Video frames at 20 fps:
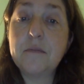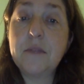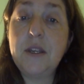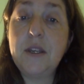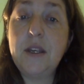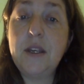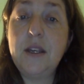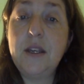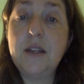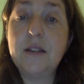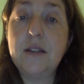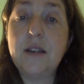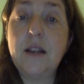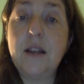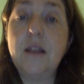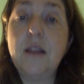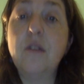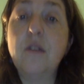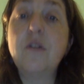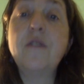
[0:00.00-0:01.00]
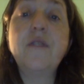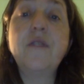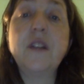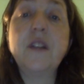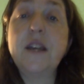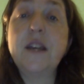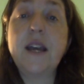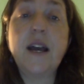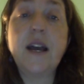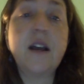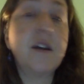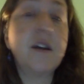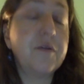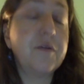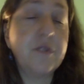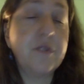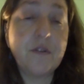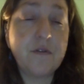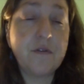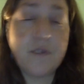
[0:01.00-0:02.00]
He is a logophiliac
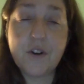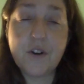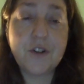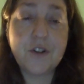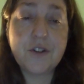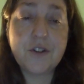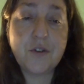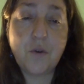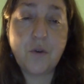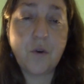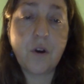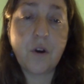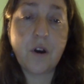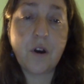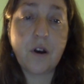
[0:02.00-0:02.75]
of the first order.